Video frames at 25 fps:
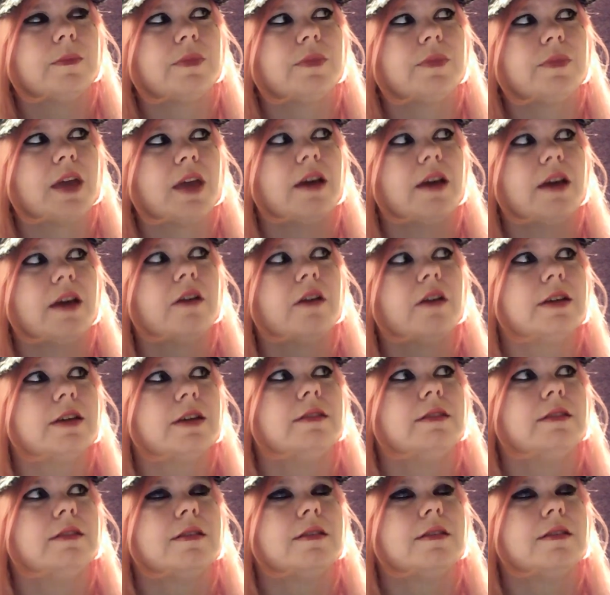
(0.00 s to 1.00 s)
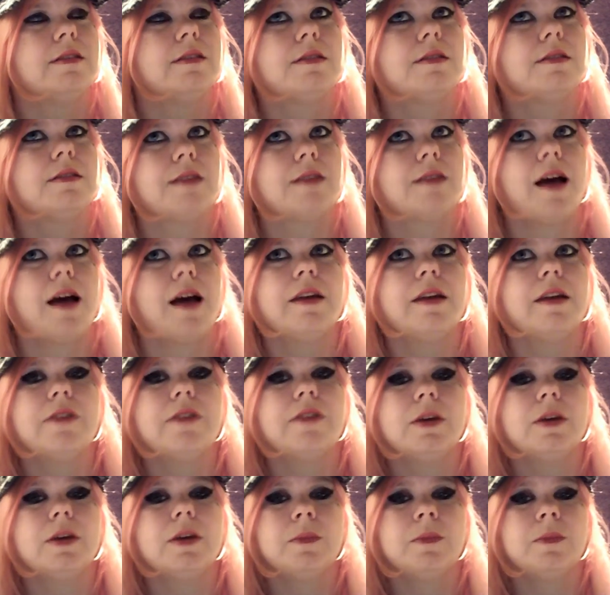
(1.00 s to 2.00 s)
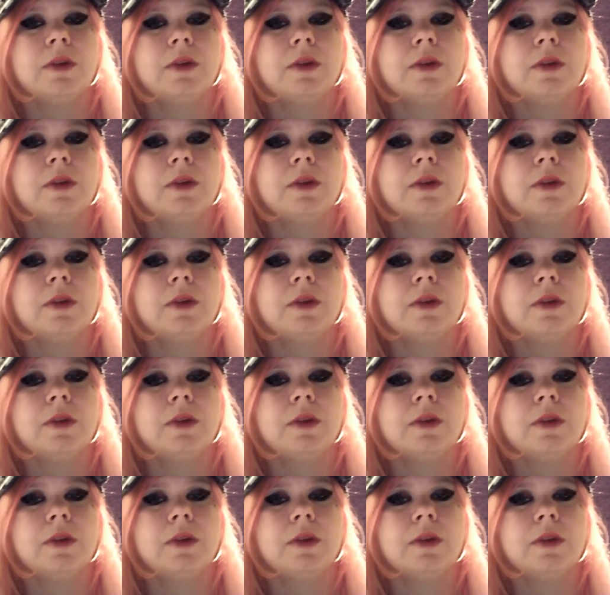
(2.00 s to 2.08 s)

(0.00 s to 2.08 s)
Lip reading: arrogant side of him